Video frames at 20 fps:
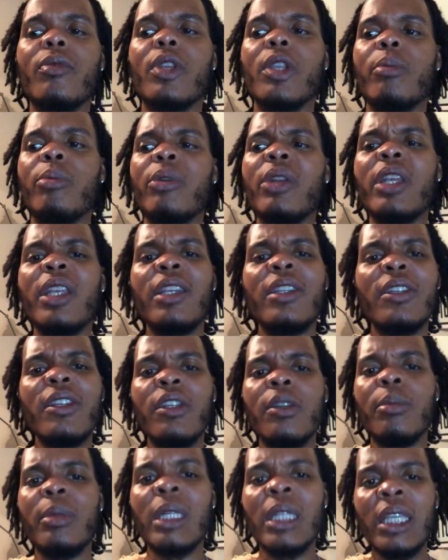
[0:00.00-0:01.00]
Pretty easy
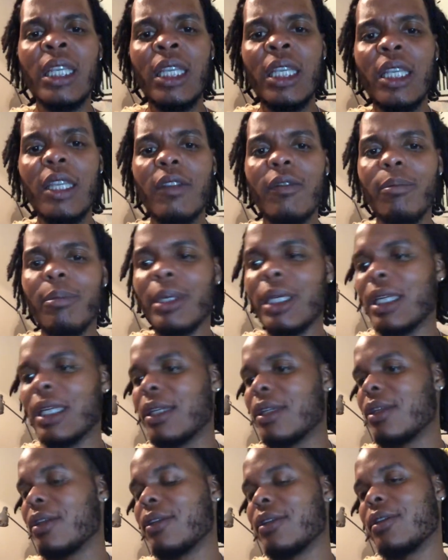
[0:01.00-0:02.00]
to believe, but
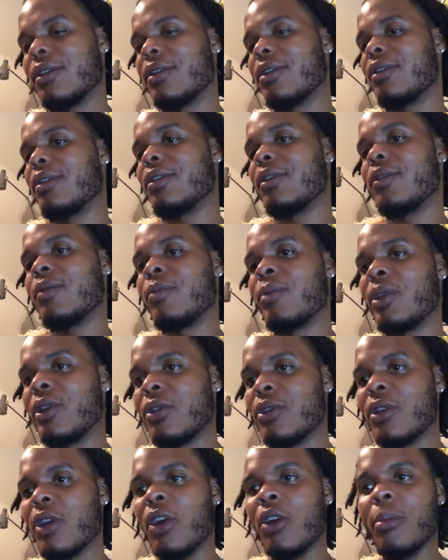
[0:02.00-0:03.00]
when you
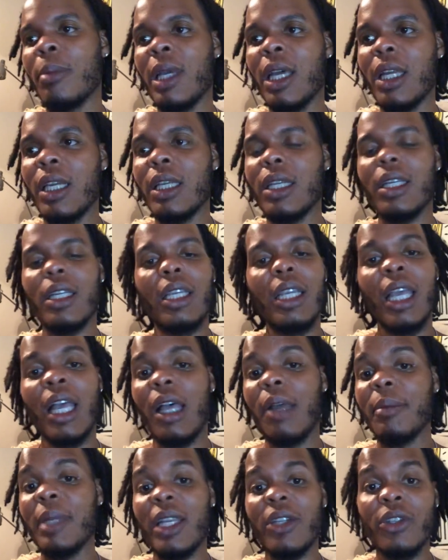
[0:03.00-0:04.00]
talk about it,
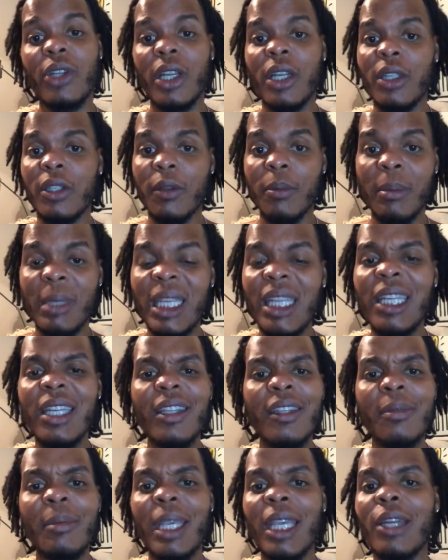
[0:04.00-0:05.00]
I'm not trying to demean
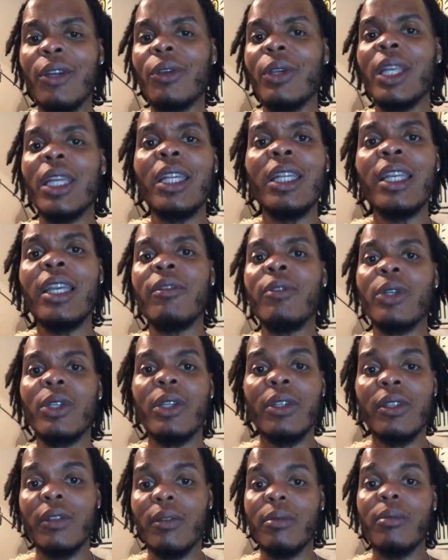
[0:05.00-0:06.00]
this man on any level
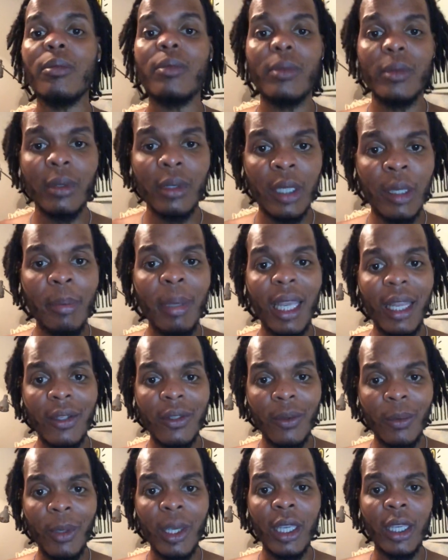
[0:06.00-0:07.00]
because he passed
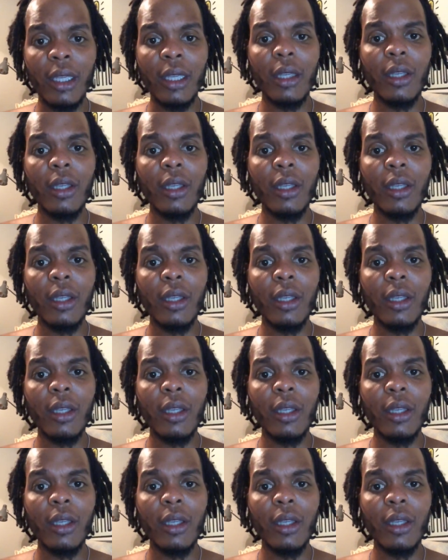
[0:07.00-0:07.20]
away.